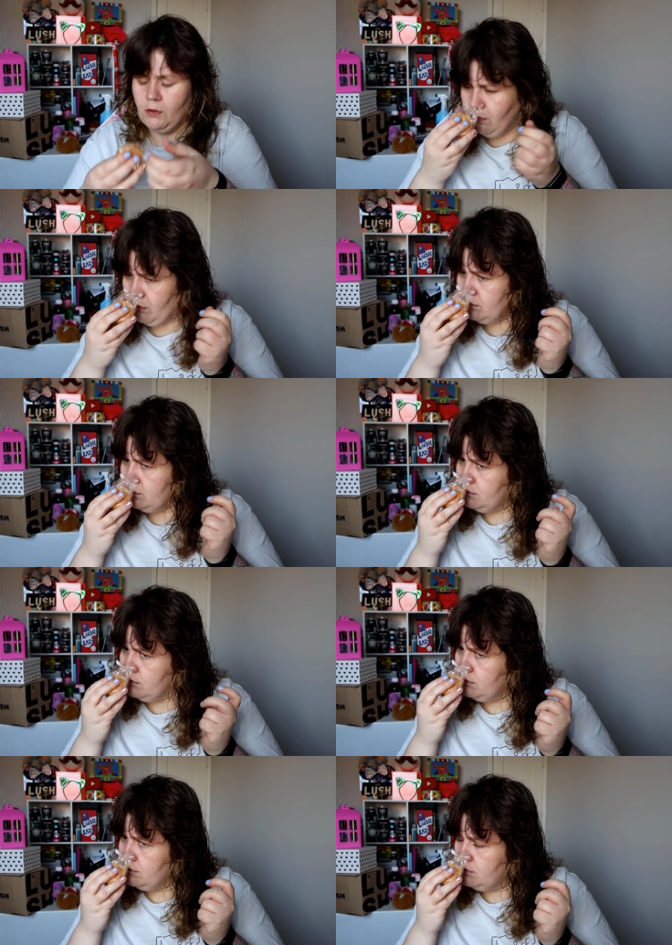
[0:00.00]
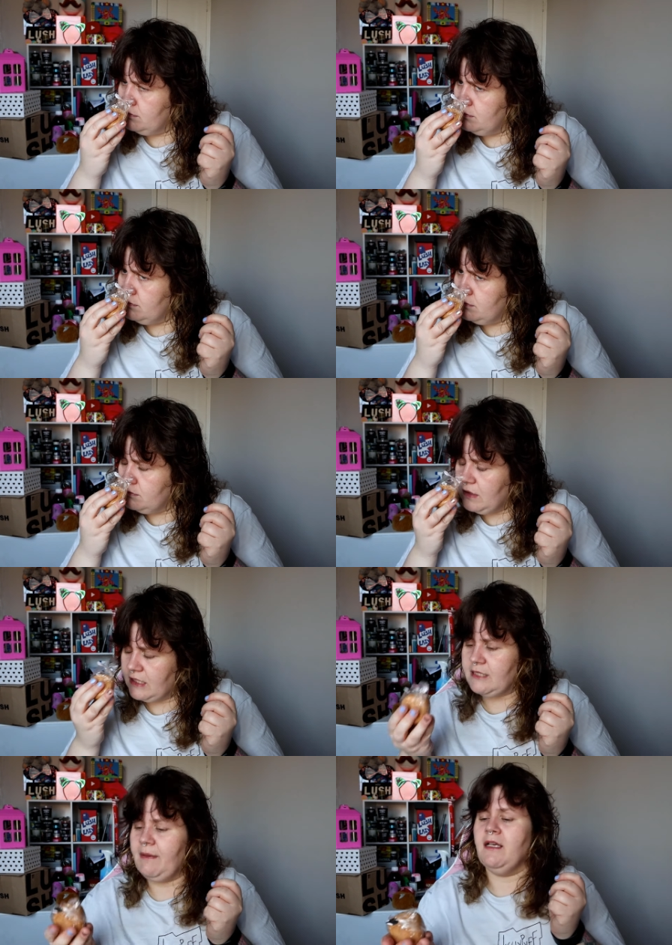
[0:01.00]
Ooh,
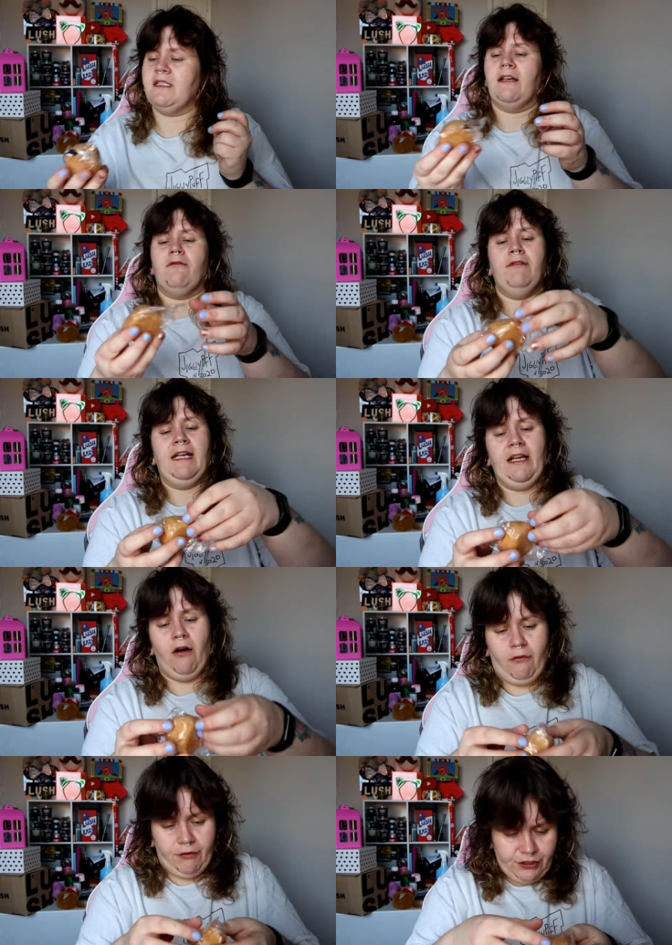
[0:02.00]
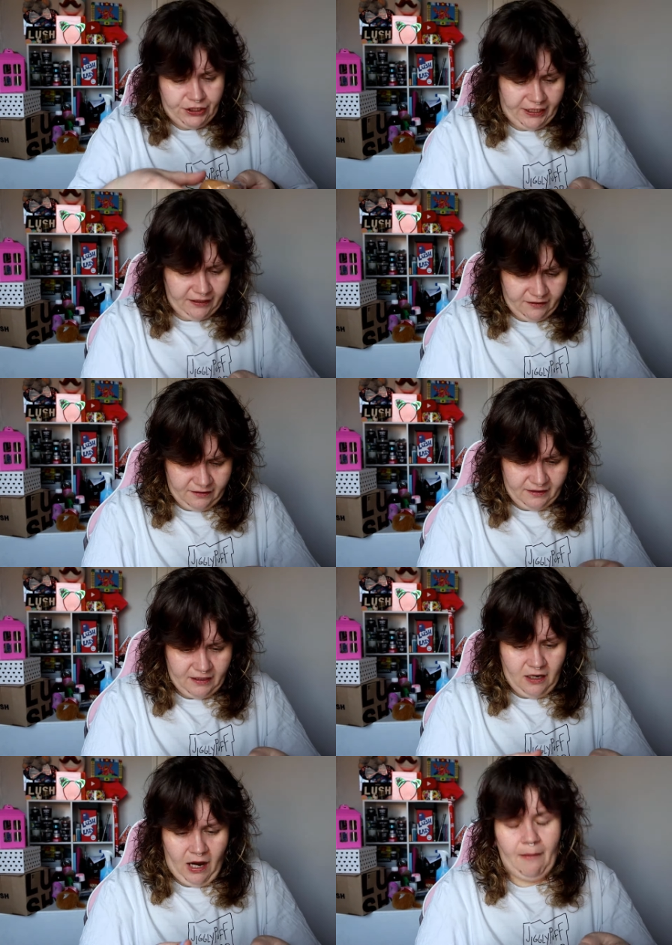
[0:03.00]
it smells like really orangey.
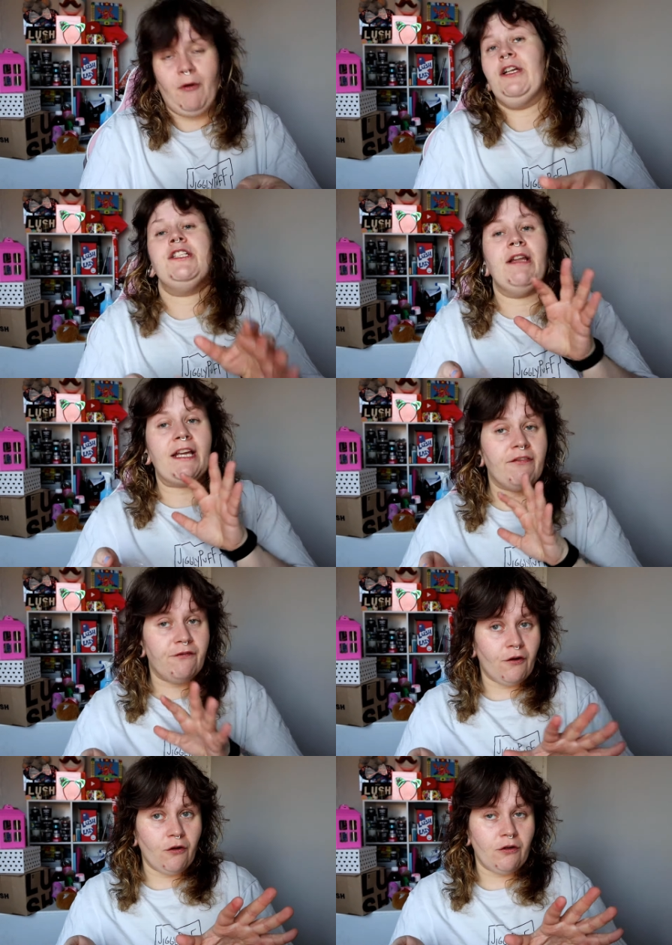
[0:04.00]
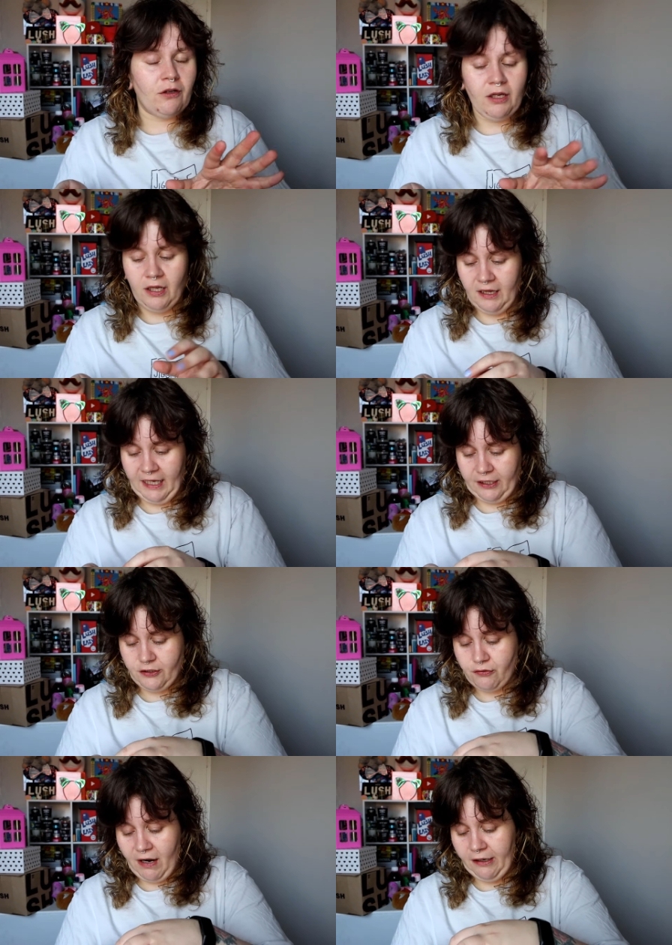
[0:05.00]
I'm going to do like a full like
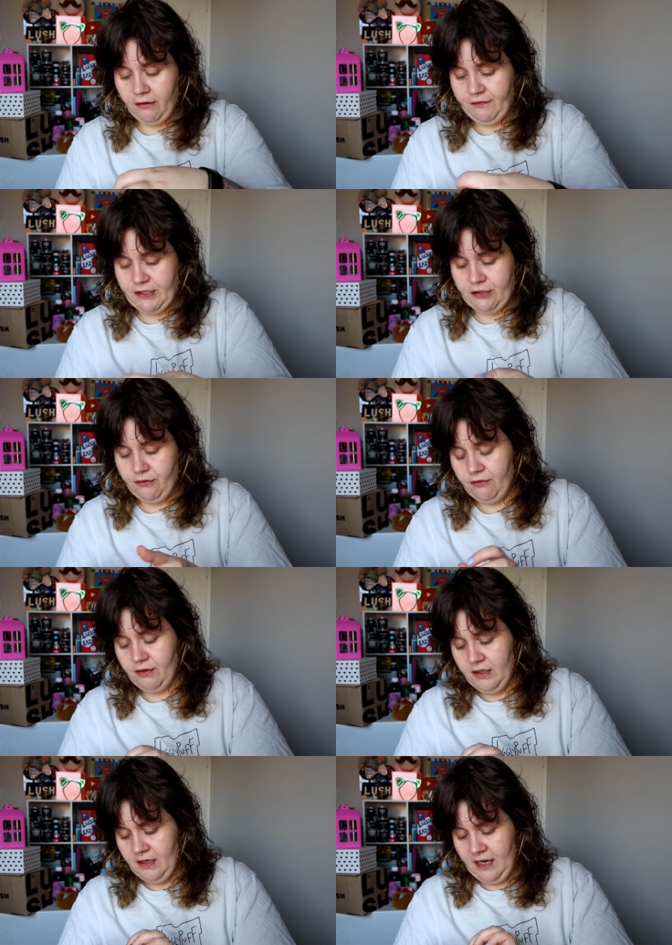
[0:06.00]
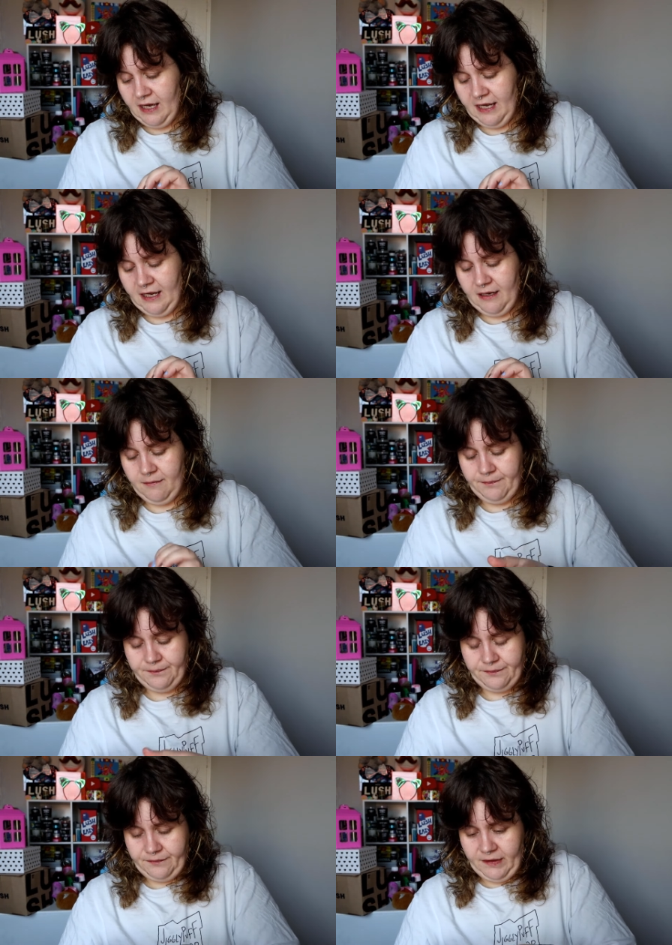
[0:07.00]
try on video
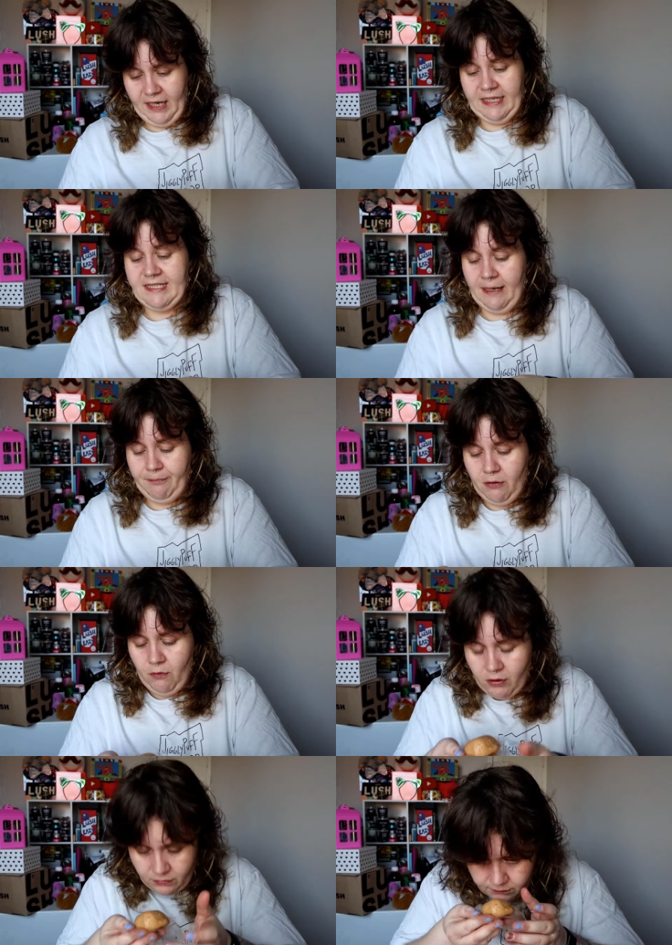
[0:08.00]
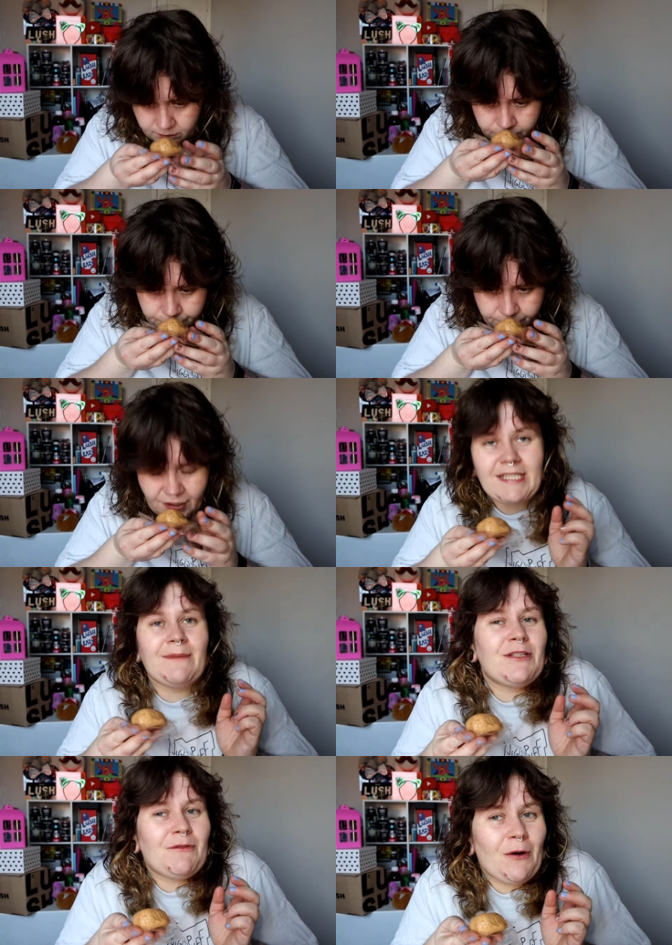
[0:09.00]
um, in a separate one because
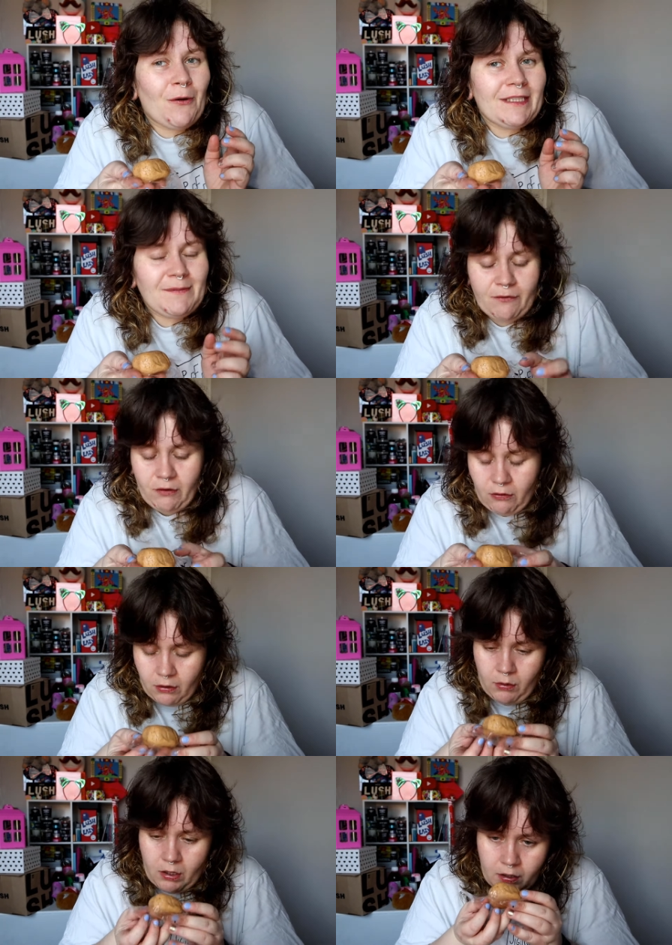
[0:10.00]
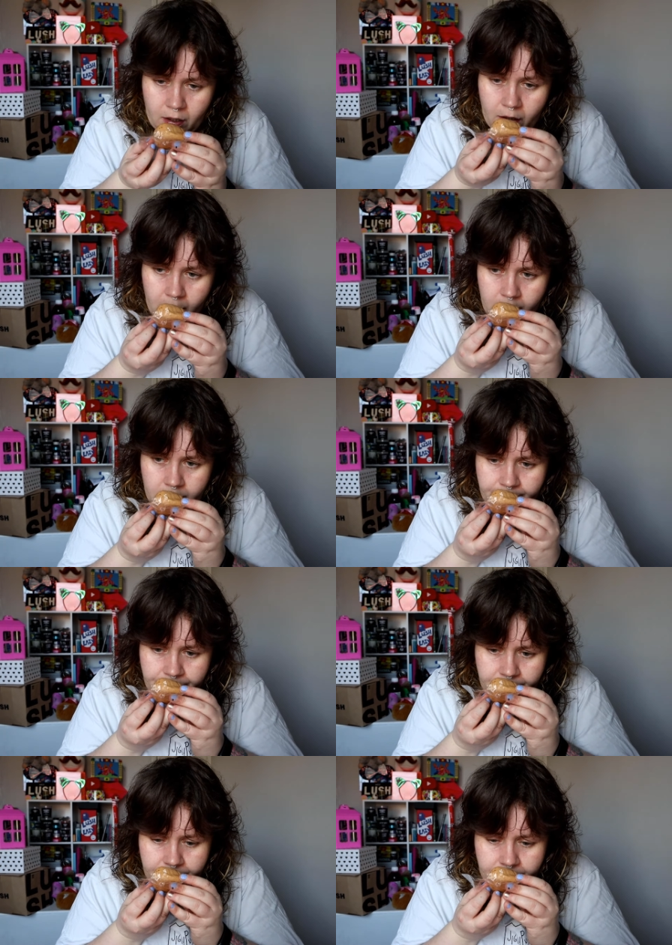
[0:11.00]
I'm just recording this before I go to work.
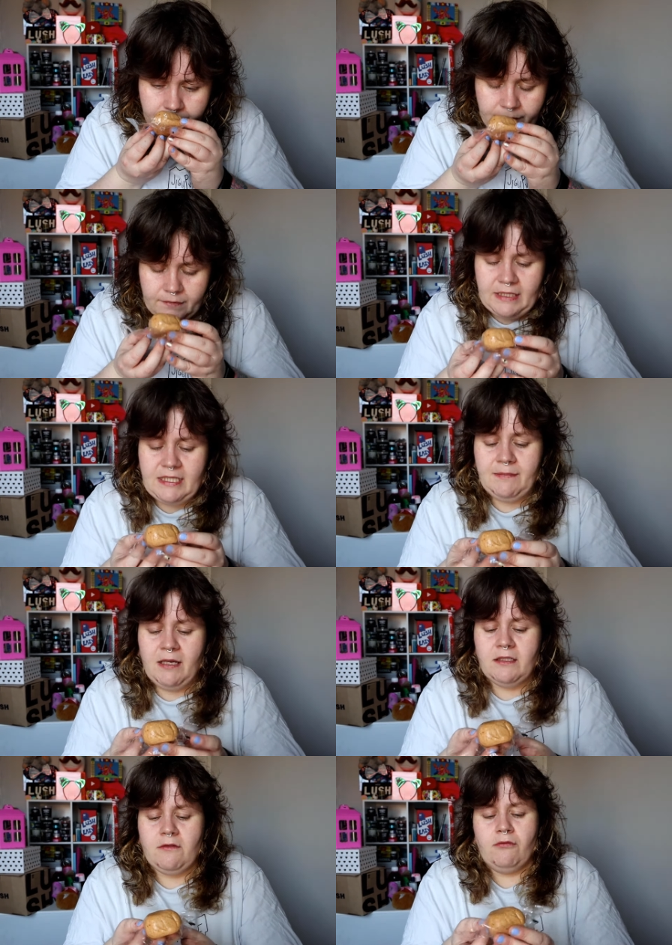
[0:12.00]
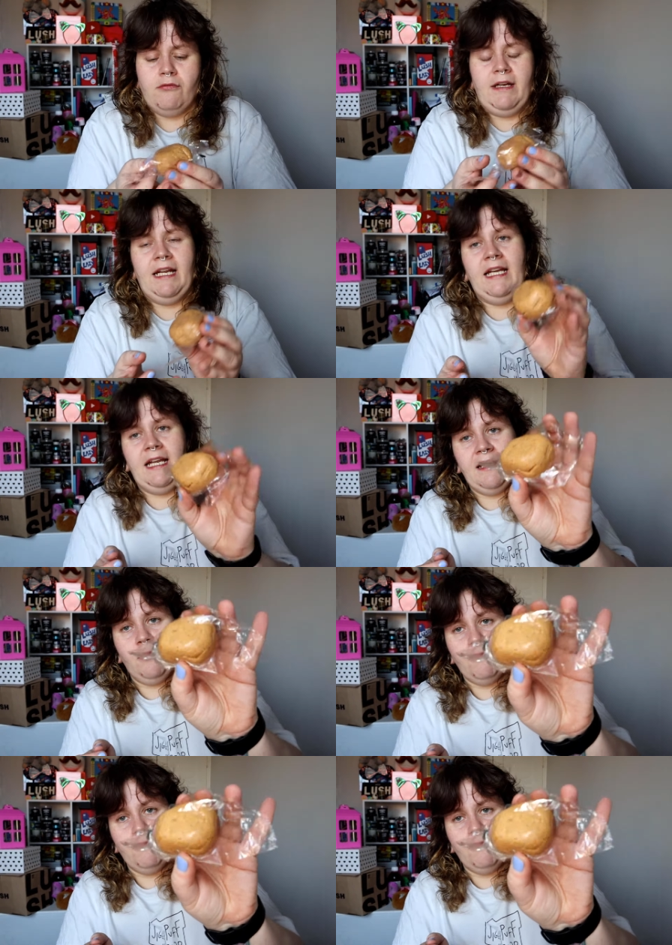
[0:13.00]
This smells really,